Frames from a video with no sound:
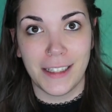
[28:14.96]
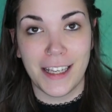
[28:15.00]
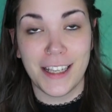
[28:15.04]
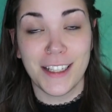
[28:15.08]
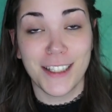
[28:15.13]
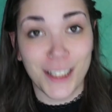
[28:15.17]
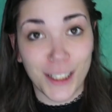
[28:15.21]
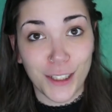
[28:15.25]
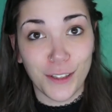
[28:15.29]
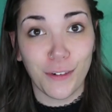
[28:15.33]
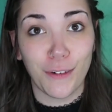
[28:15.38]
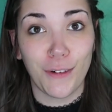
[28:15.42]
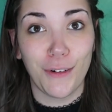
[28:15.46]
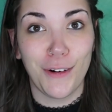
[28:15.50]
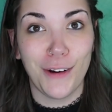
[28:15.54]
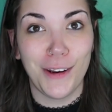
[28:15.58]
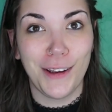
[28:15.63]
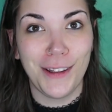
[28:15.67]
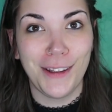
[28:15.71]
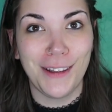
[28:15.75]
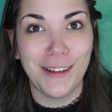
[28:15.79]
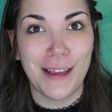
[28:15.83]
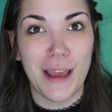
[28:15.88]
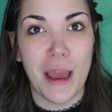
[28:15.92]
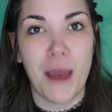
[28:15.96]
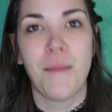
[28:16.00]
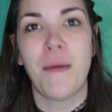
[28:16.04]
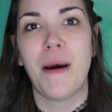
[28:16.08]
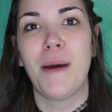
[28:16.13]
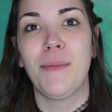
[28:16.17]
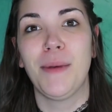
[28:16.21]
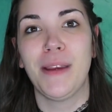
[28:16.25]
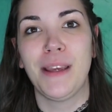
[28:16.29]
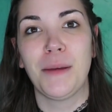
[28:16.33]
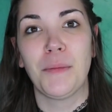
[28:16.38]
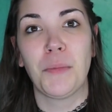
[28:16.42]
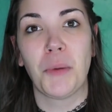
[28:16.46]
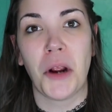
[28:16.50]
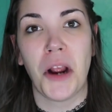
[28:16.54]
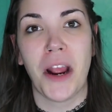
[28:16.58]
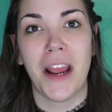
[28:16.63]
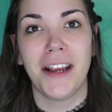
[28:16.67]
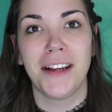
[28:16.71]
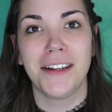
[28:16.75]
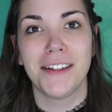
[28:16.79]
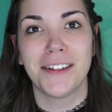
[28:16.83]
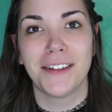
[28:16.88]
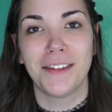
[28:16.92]
Is this for real? Am I being
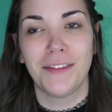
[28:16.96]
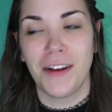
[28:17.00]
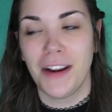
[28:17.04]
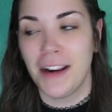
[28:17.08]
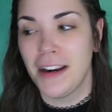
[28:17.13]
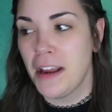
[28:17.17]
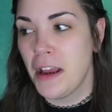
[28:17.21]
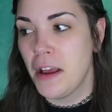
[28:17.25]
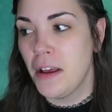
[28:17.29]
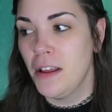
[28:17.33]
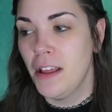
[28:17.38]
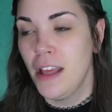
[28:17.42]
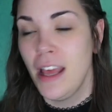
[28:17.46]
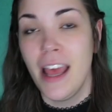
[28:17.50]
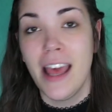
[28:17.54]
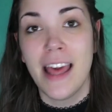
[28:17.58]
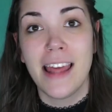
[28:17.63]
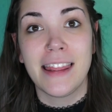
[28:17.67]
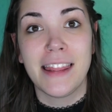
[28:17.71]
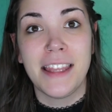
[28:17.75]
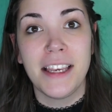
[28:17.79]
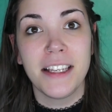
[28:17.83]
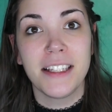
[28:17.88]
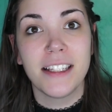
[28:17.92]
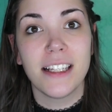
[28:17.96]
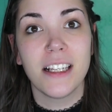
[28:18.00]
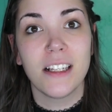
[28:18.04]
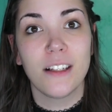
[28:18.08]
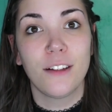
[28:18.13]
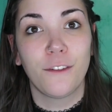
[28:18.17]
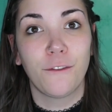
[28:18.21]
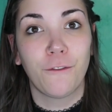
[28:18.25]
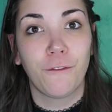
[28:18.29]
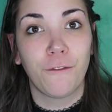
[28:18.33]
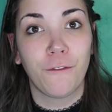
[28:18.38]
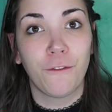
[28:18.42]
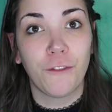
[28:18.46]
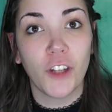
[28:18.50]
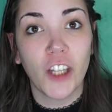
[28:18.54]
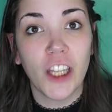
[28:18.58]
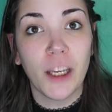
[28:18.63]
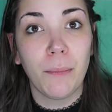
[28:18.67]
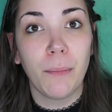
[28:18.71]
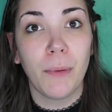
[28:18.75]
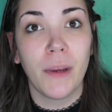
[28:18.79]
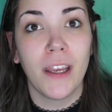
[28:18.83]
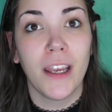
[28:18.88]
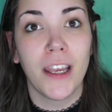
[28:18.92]
pranked right now? This is
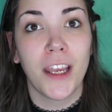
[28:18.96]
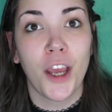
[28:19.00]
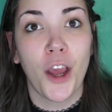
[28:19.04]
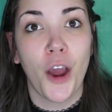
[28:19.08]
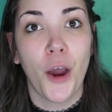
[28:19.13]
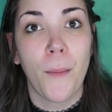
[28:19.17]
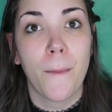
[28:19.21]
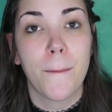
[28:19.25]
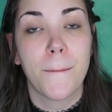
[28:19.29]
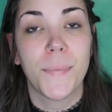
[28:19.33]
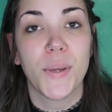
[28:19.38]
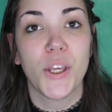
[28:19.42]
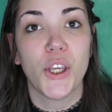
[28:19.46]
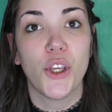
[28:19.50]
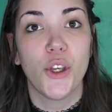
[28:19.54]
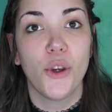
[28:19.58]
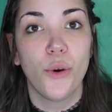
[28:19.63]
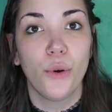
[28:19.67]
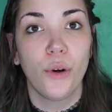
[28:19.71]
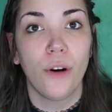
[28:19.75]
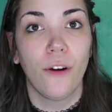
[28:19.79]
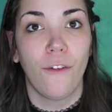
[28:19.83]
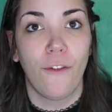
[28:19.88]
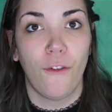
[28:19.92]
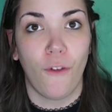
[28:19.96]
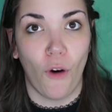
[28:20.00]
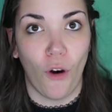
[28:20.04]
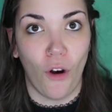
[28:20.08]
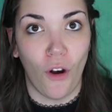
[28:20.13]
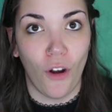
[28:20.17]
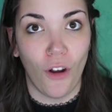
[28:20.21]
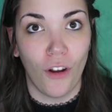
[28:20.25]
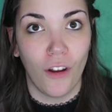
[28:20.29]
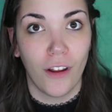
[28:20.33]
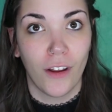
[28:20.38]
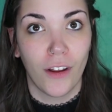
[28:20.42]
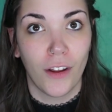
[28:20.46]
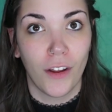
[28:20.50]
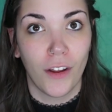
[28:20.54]
flipping beautiful.